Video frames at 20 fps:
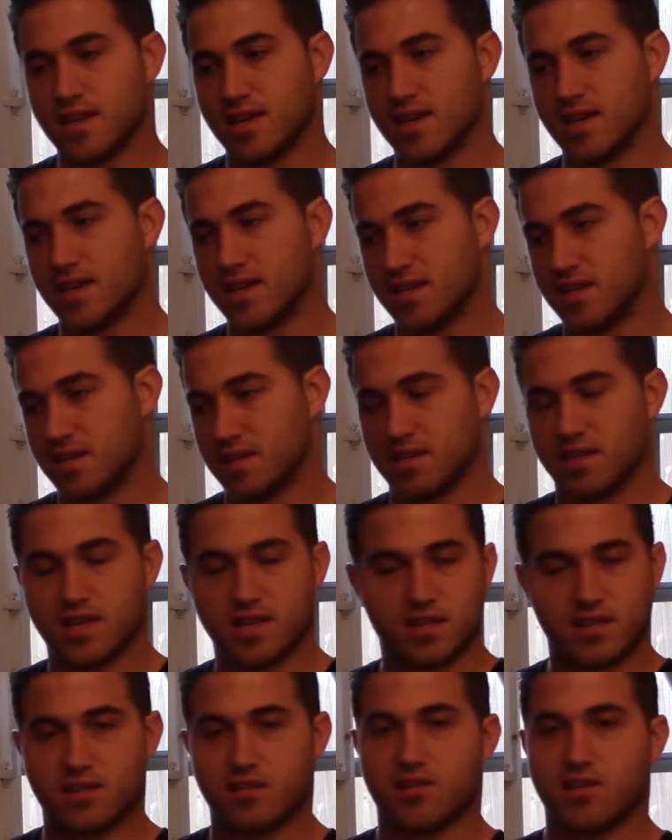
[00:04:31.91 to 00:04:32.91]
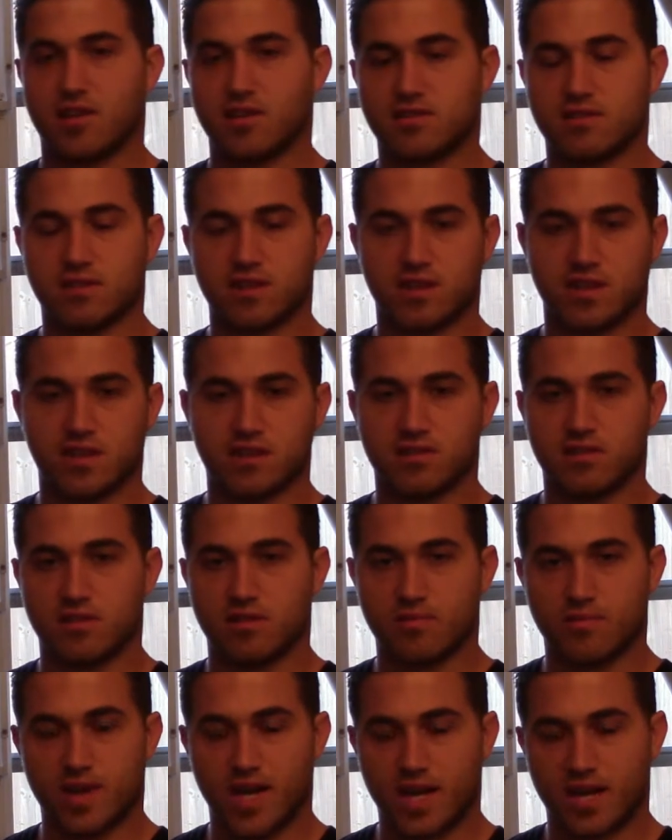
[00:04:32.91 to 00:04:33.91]
And then the thoughts are going to
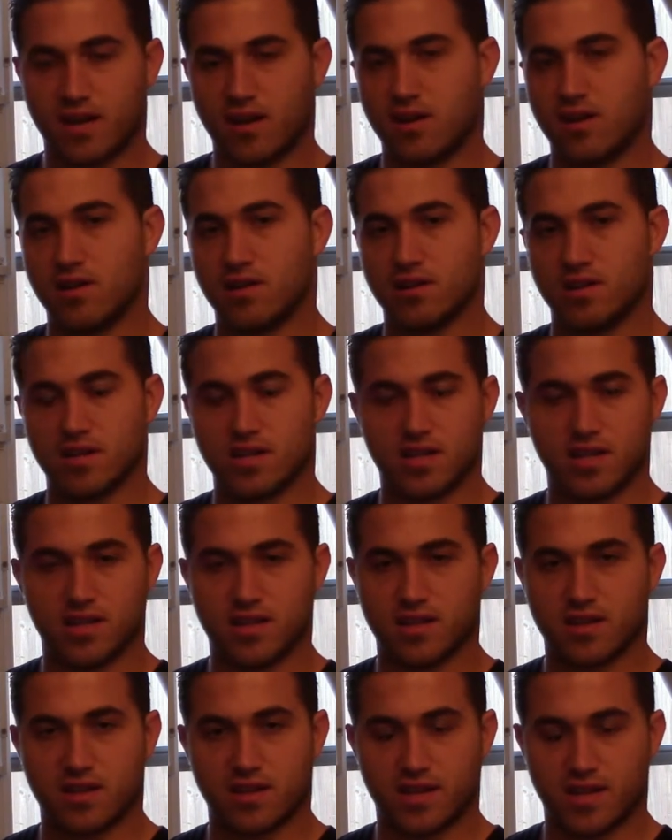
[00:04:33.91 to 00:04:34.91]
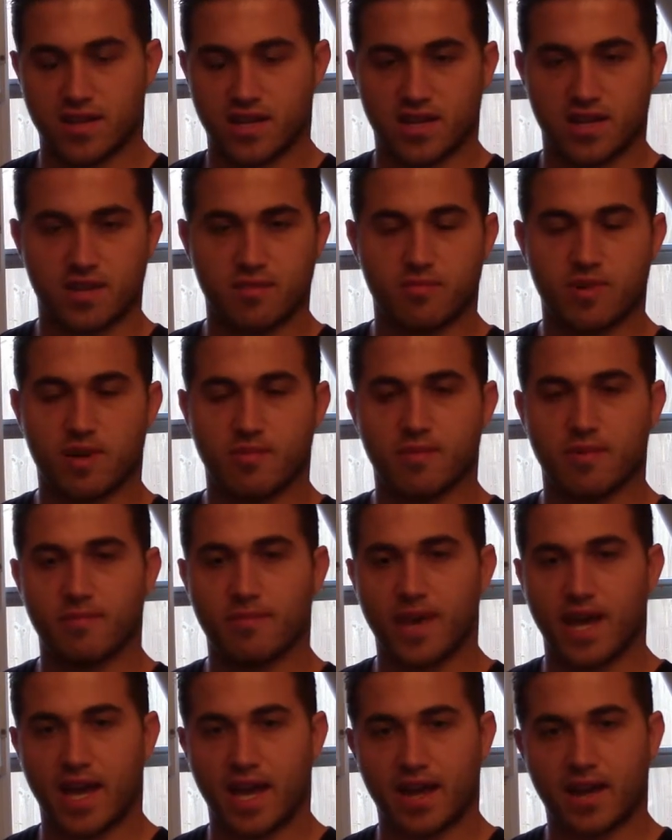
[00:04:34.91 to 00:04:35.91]
turn back on and then they're going to keep coming
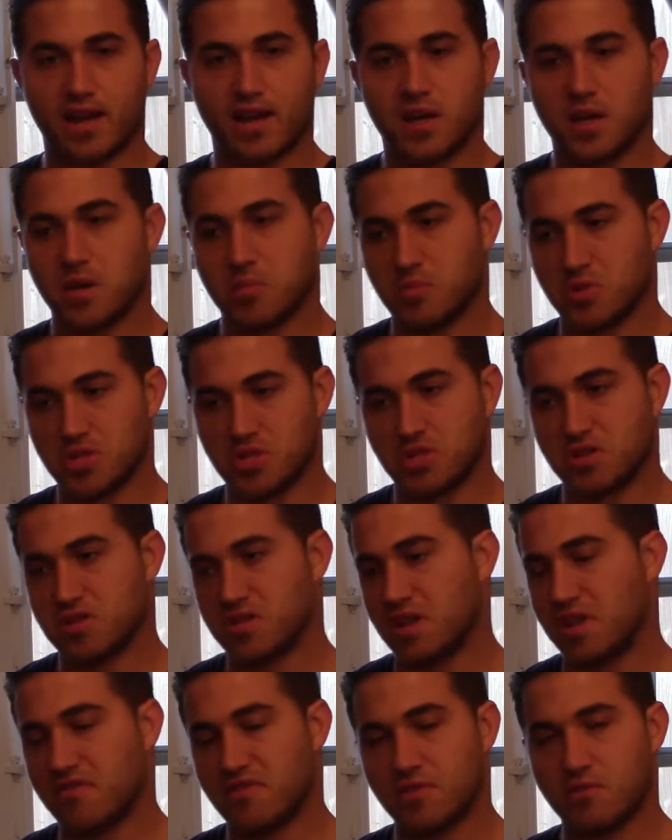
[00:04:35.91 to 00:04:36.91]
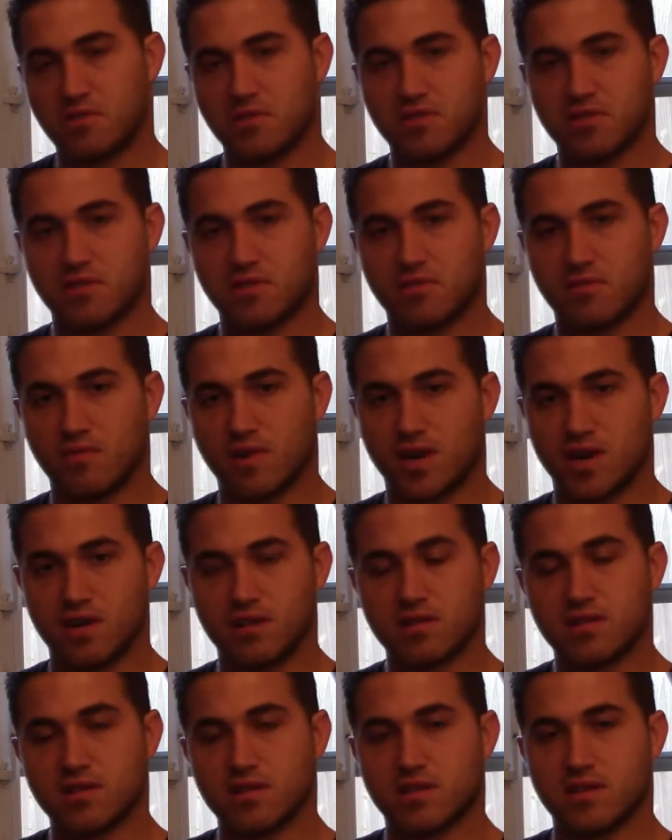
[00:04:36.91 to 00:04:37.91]
back. But just every once in a
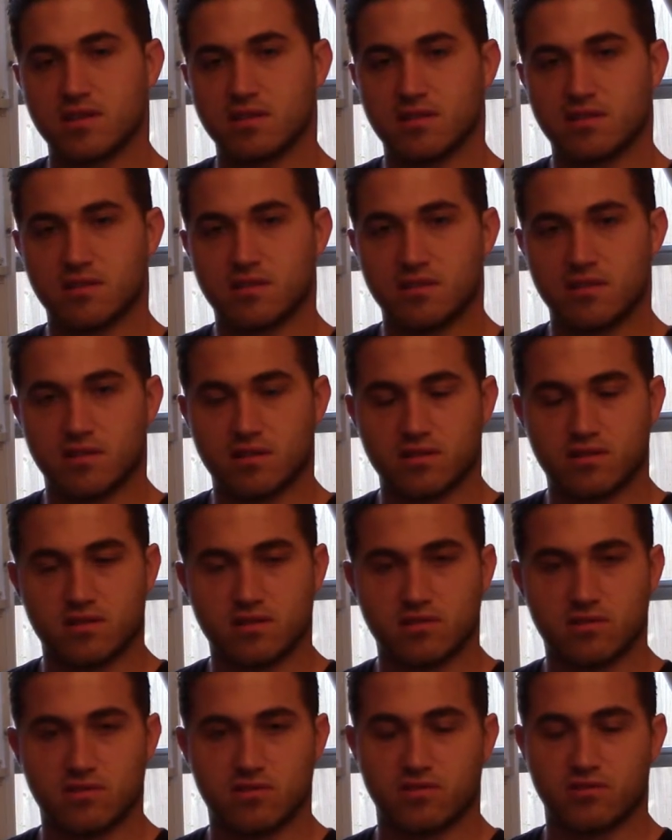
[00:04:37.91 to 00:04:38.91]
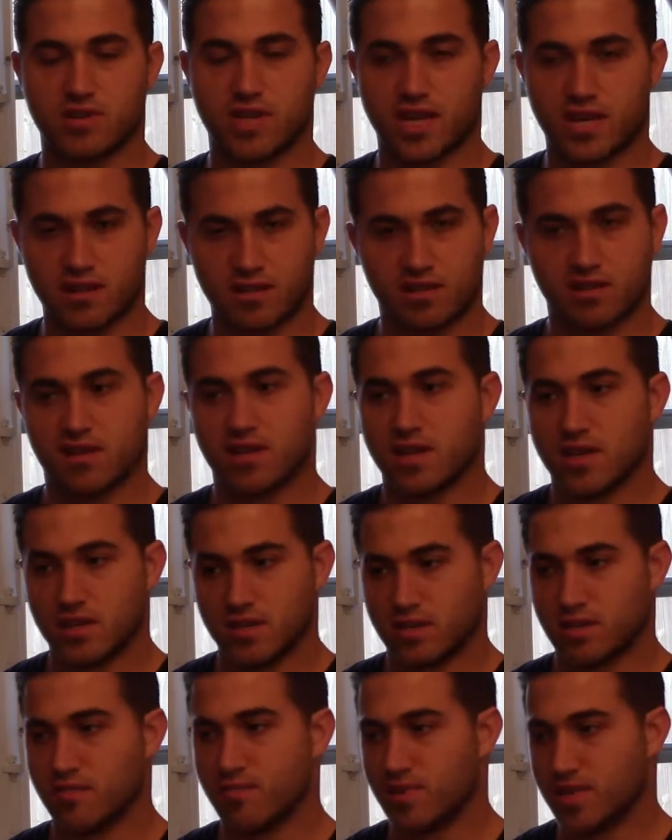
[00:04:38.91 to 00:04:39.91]
while and until you get
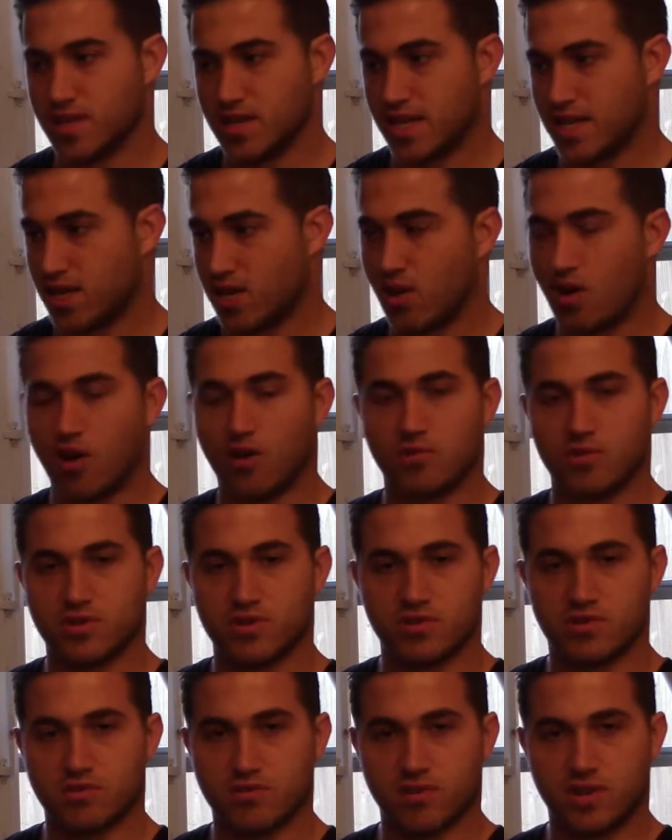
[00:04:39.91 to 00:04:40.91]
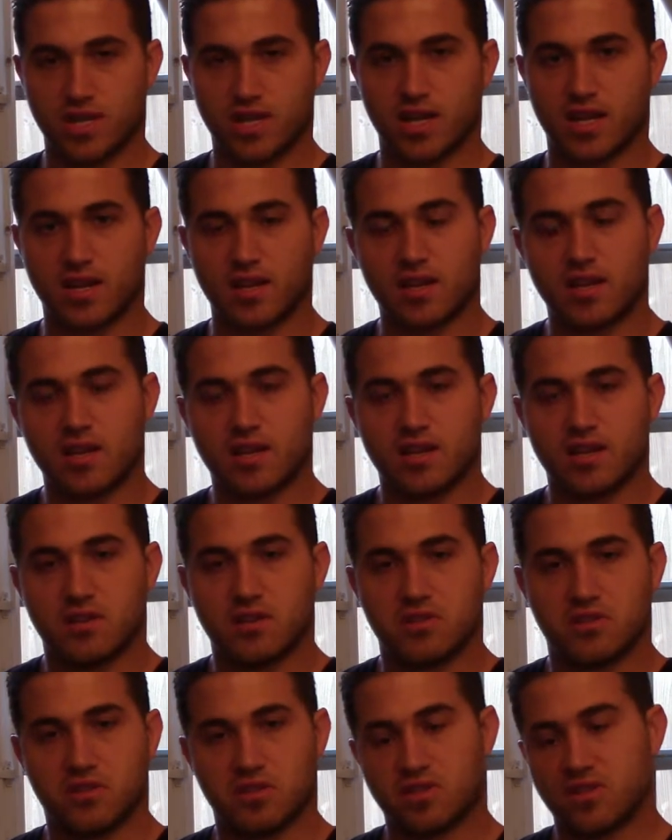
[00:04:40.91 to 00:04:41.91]
to be like always doing it,
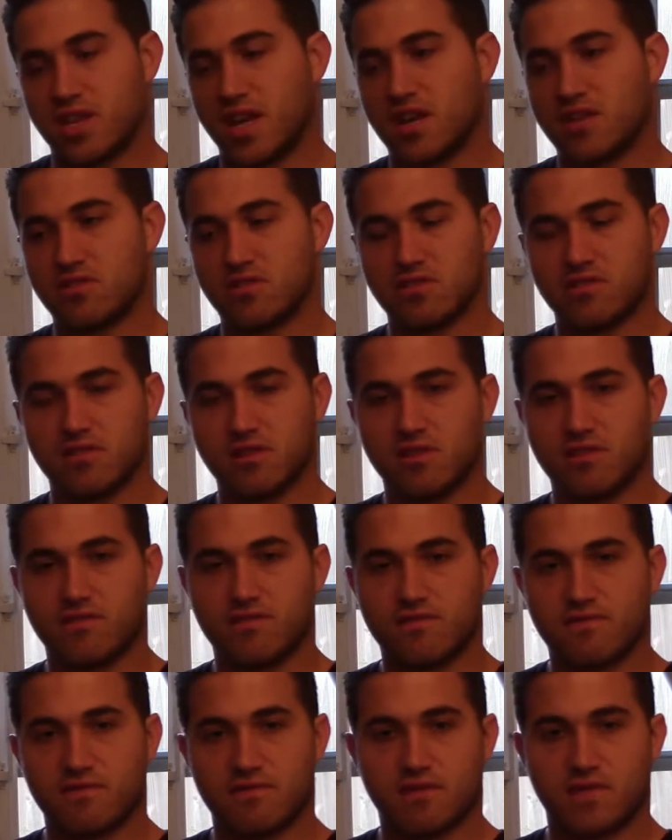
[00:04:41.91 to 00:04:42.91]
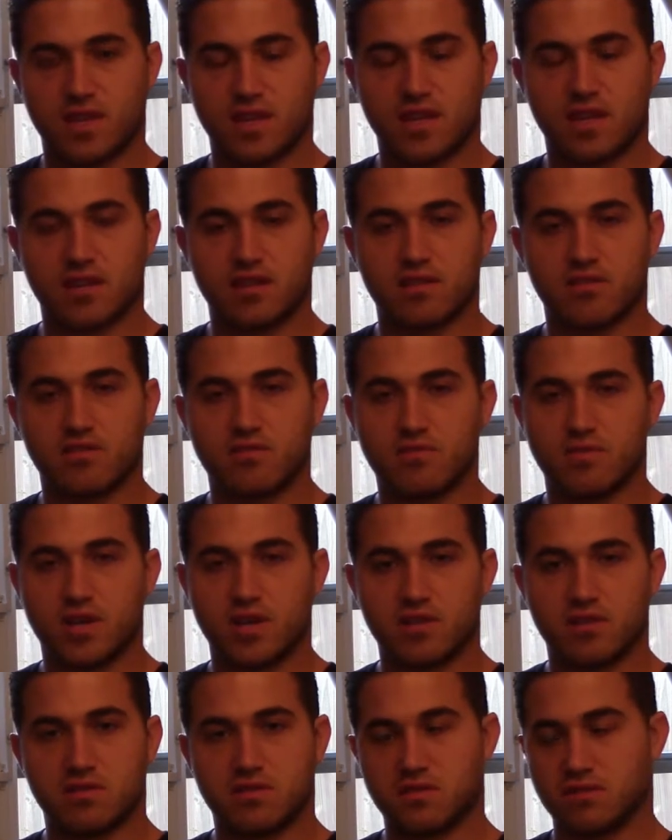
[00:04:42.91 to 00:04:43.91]
just catch yourself thinking too
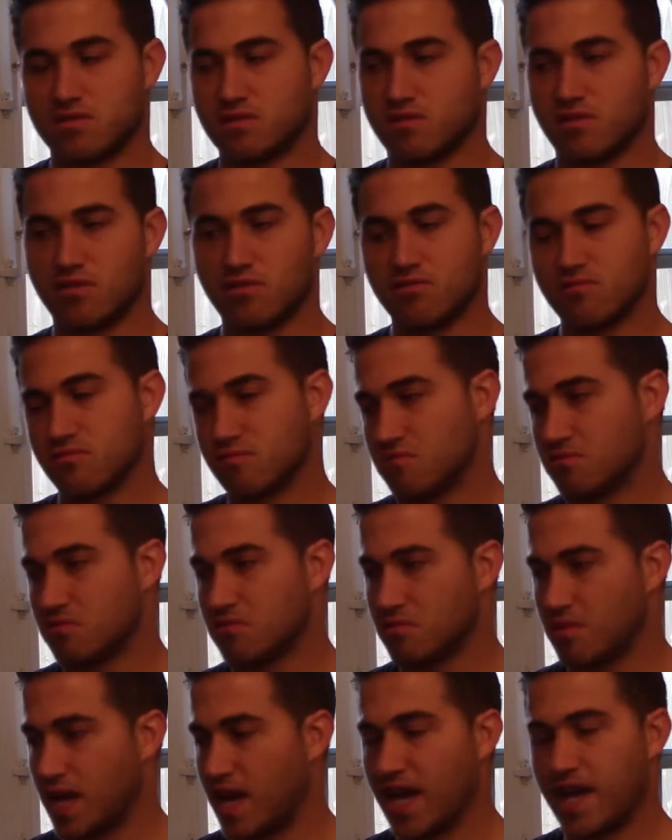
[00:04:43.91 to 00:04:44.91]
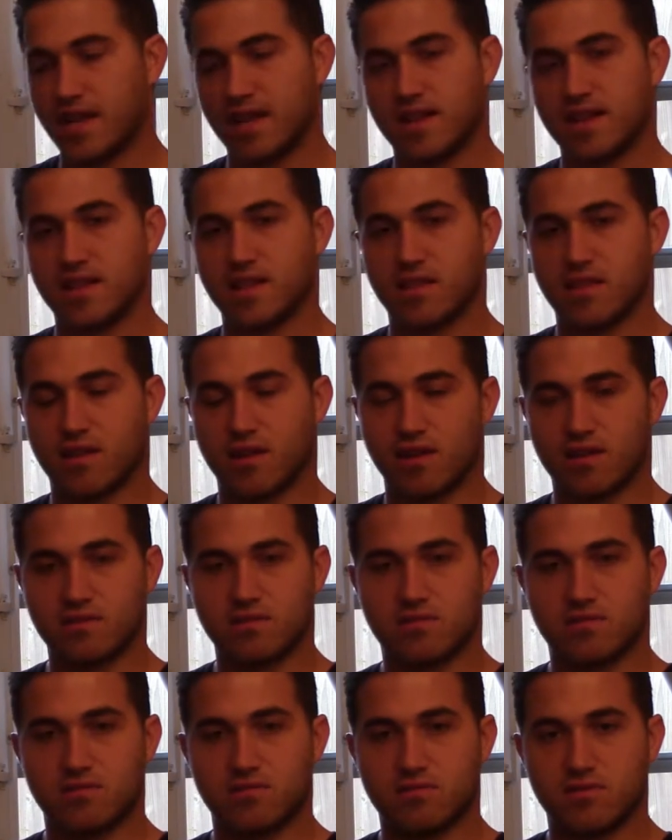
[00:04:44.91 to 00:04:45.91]
much. Don't add any
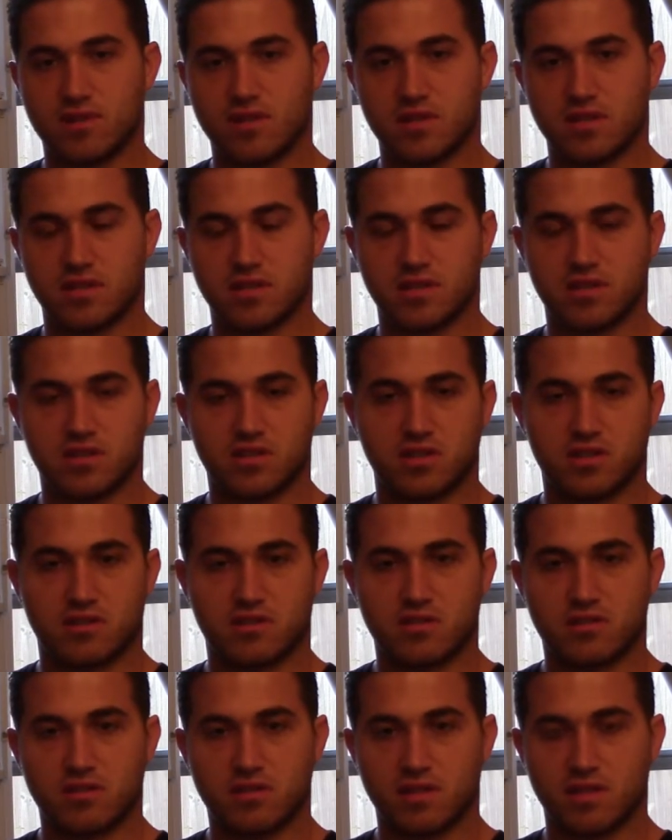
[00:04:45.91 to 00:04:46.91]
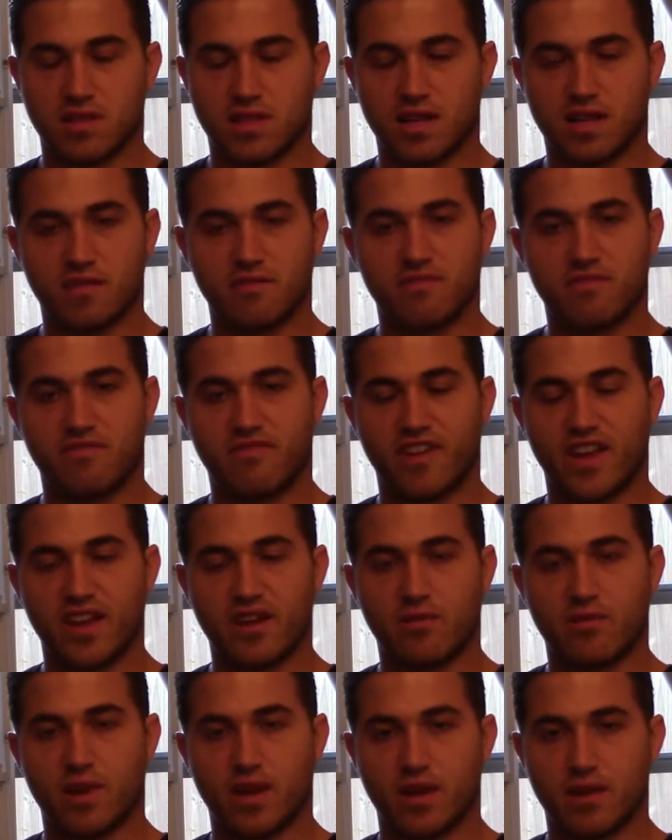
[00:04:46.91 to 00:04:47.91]
thoughts to it and just let them
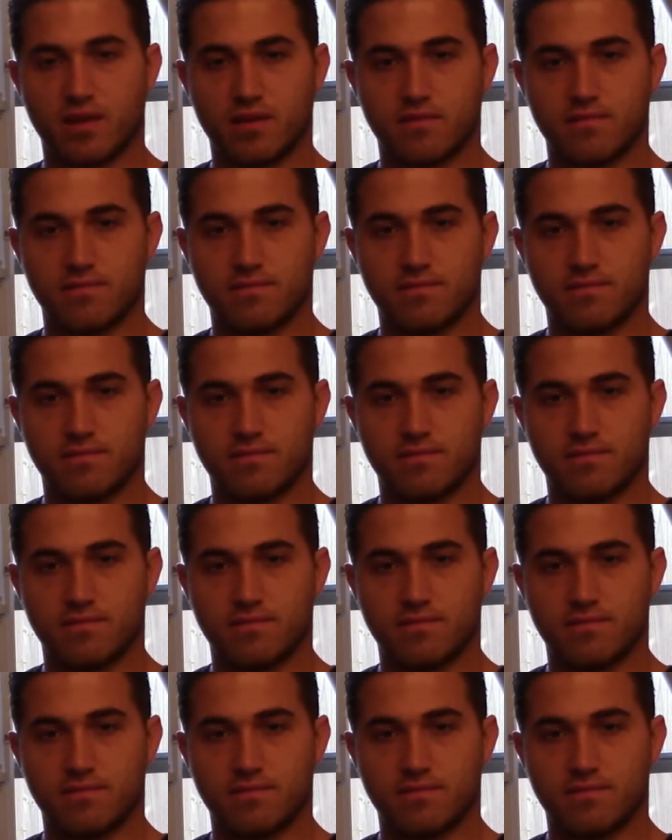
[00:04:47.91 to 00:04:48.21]
fade away.